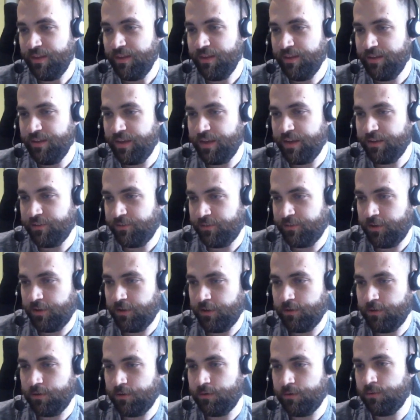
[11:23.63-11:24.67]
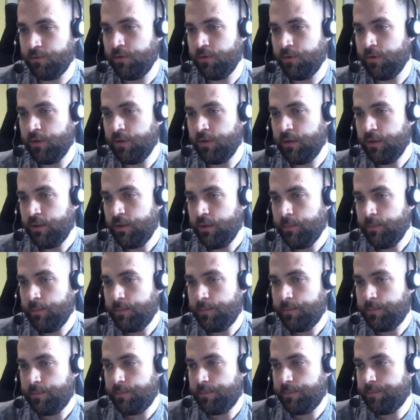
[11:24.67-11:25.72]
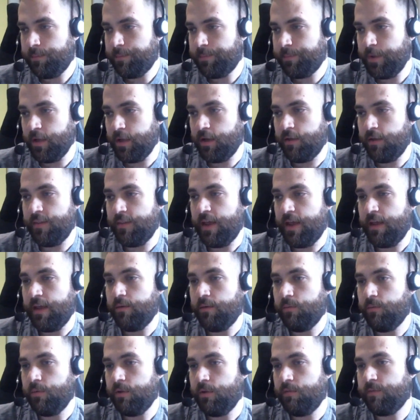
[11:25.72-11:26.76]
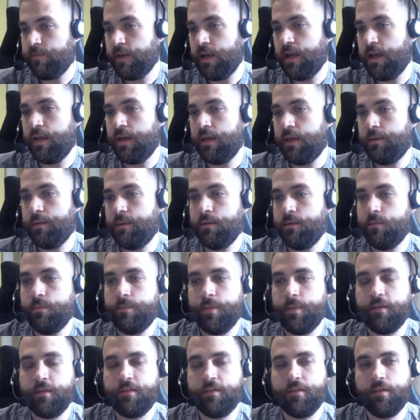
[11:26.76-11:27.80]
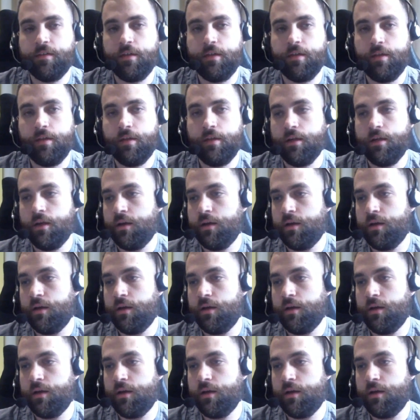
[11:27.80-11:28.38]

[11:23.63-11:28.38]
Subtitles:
Yeah, so beyond that, we've got basically